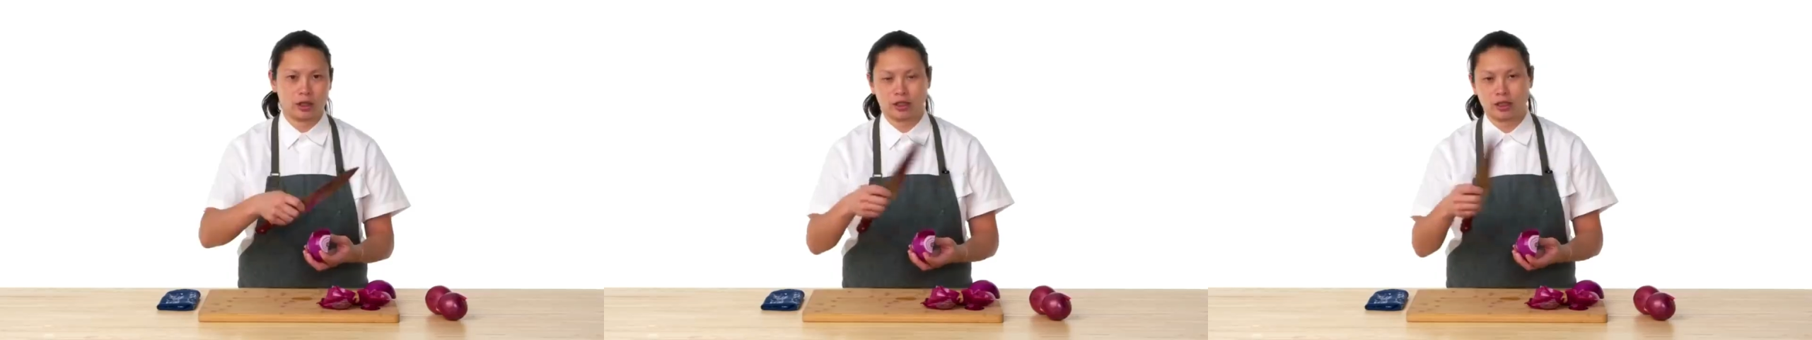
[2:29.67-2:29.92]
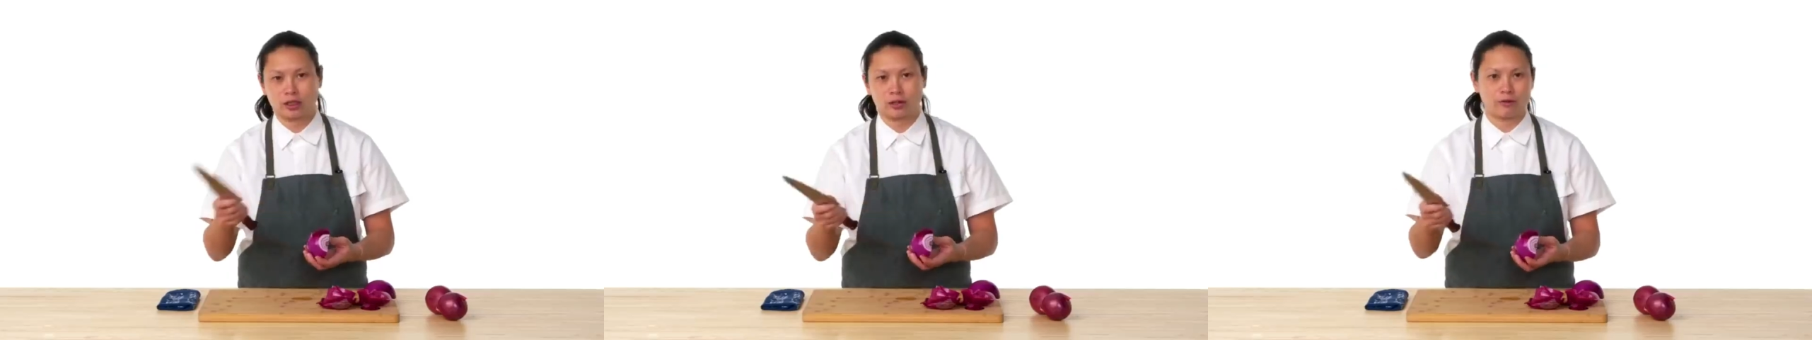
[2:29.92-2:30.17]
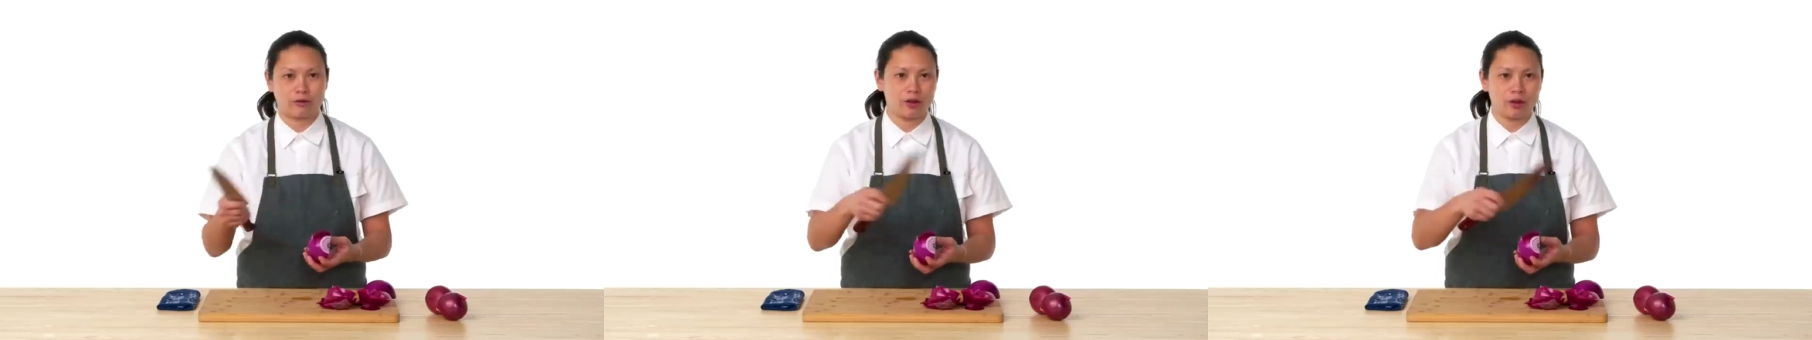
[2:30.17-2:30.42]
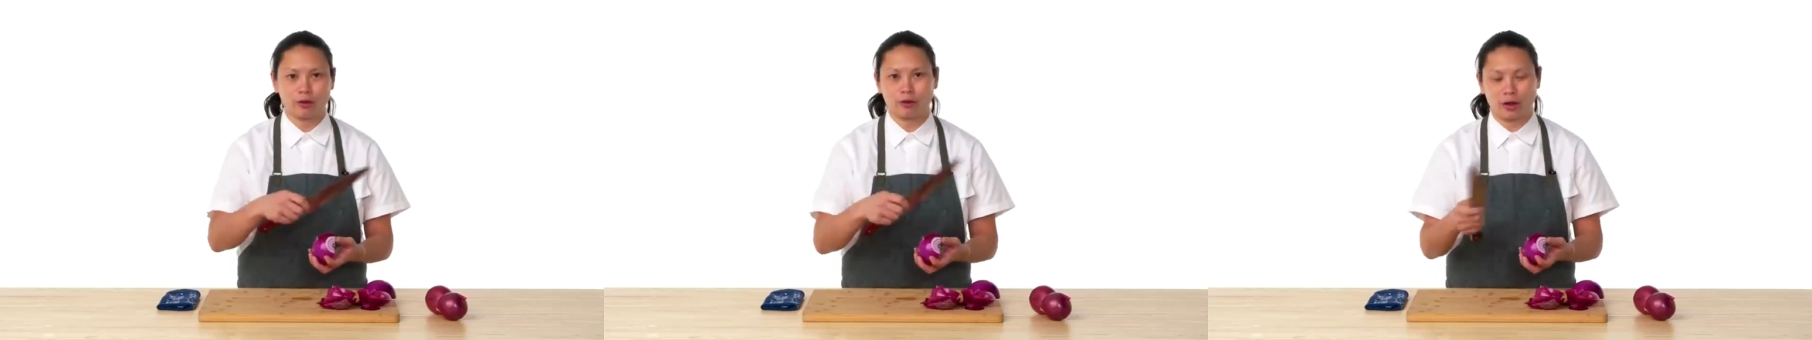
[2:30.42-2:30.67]
This doesn't
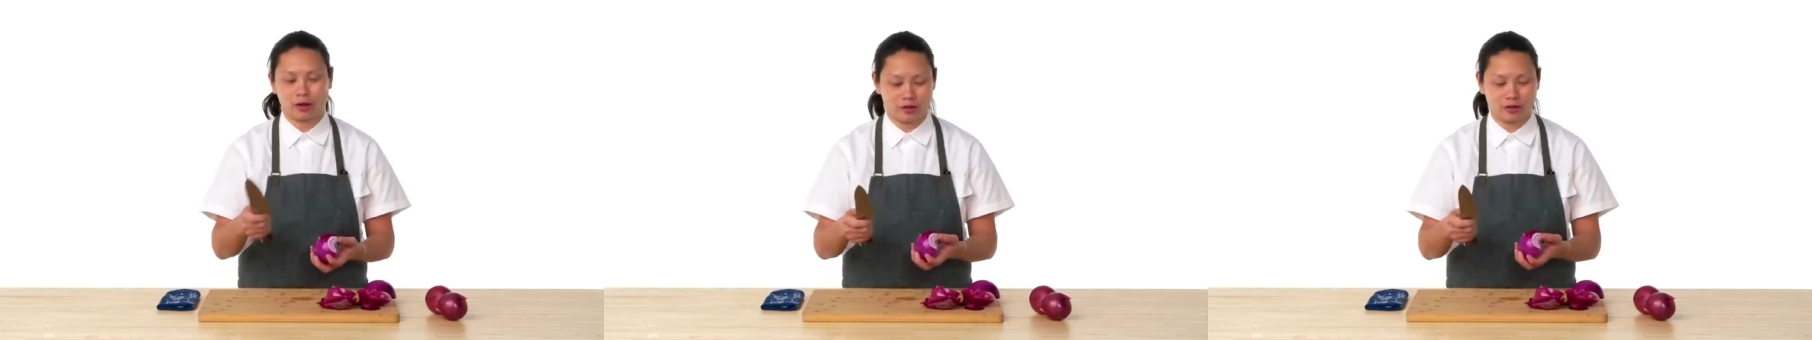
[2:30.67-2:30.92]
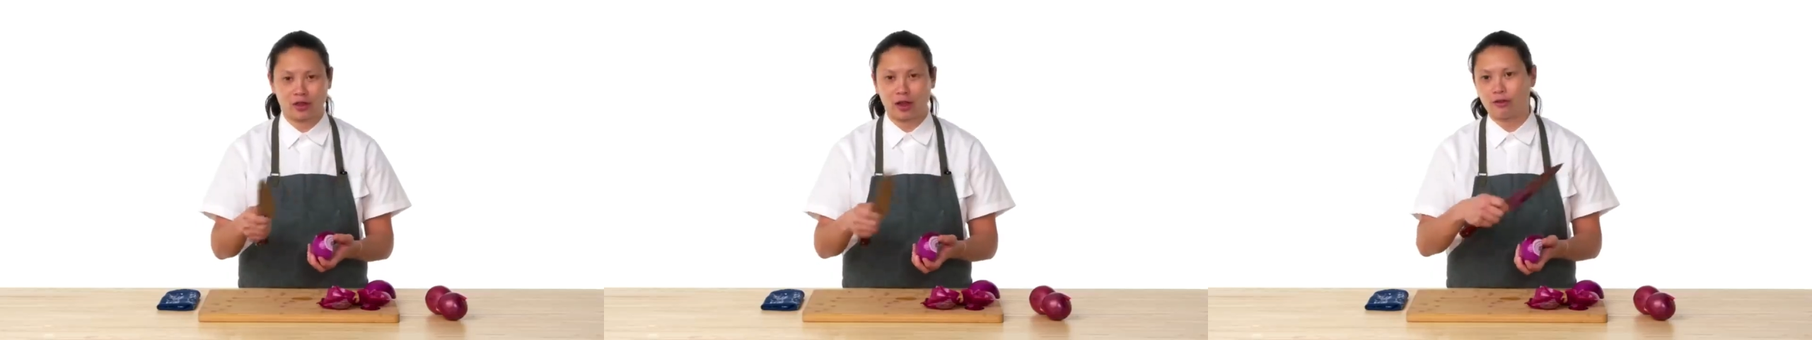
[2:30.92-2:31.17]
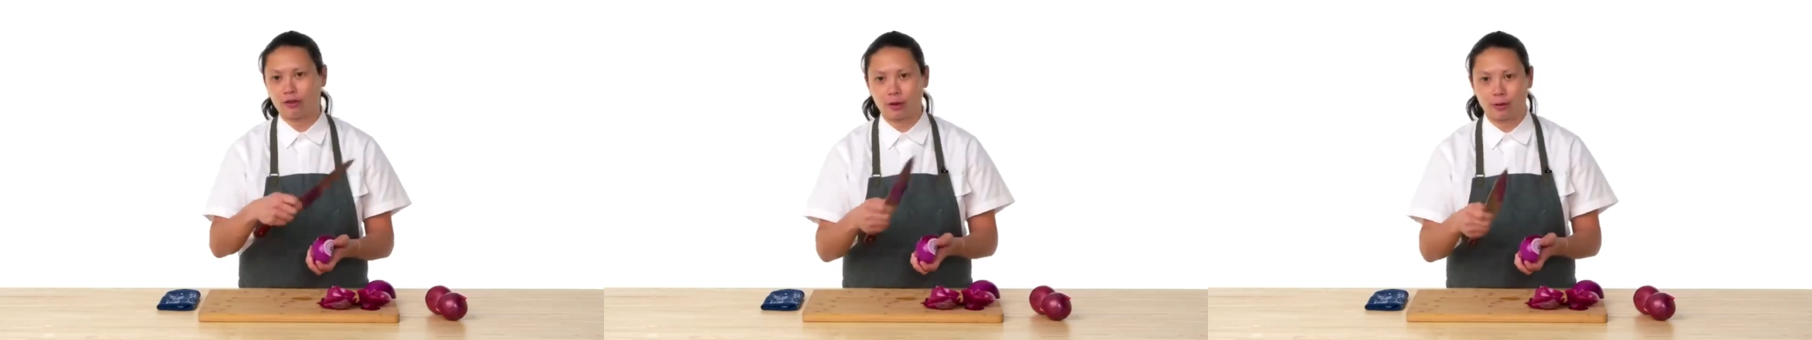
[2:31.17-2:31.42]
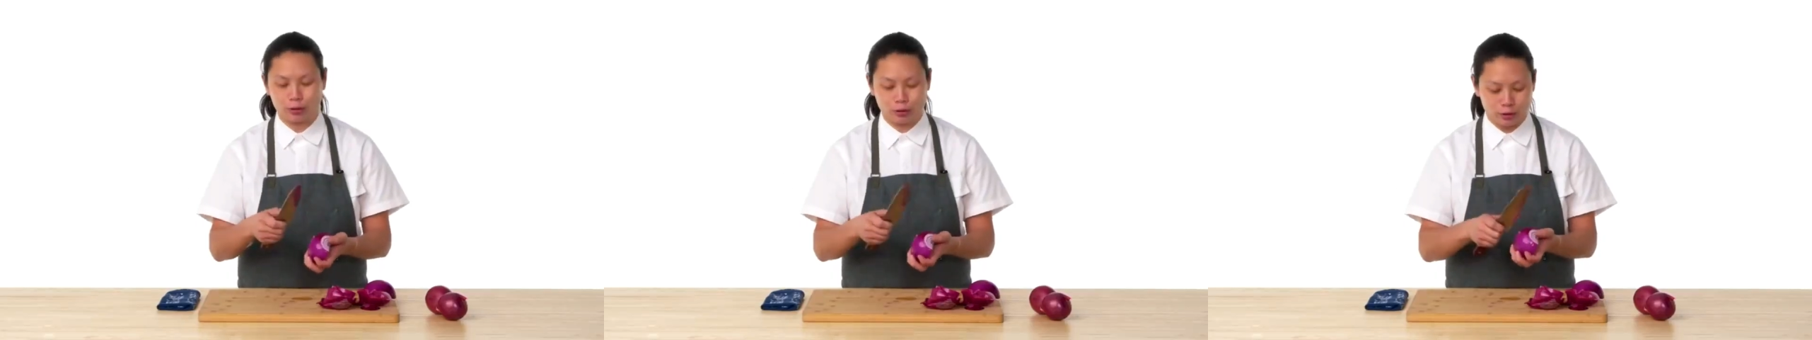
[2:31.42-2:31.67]
feel unsafe when
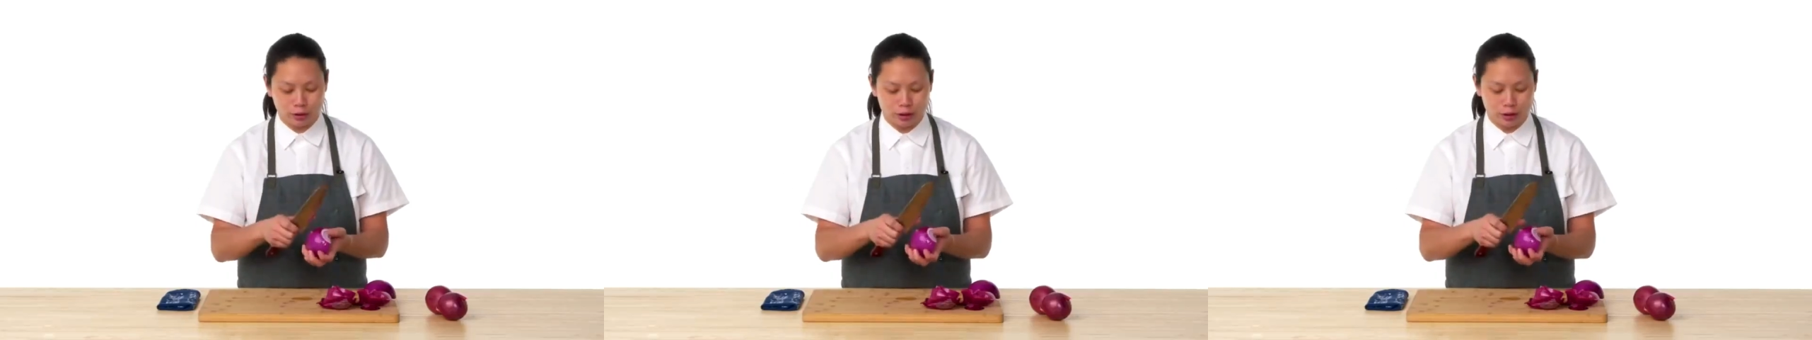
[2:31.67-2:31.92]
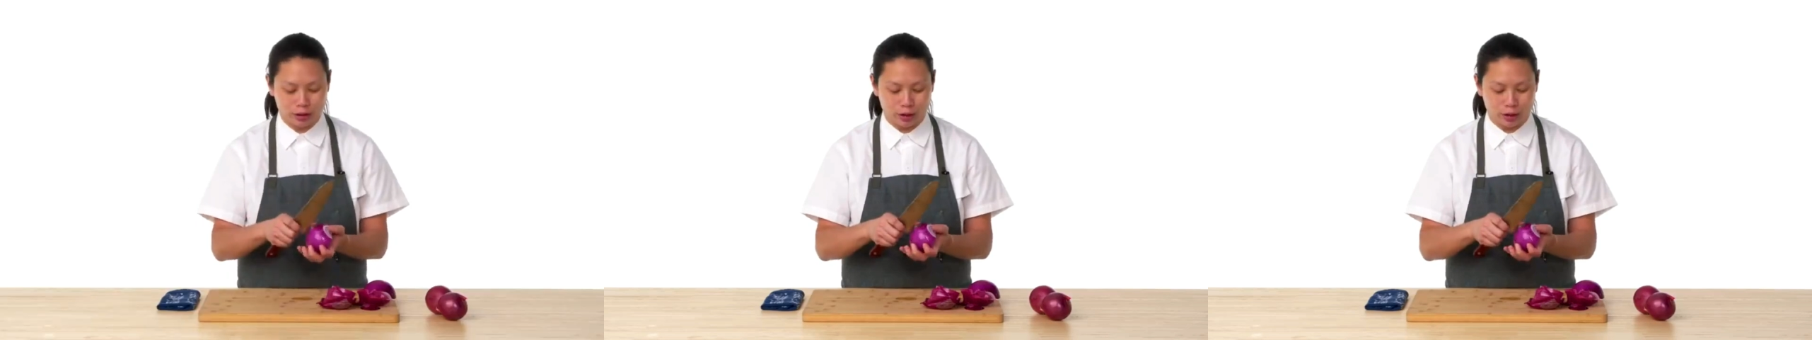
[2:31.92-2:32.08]
I'm doing this.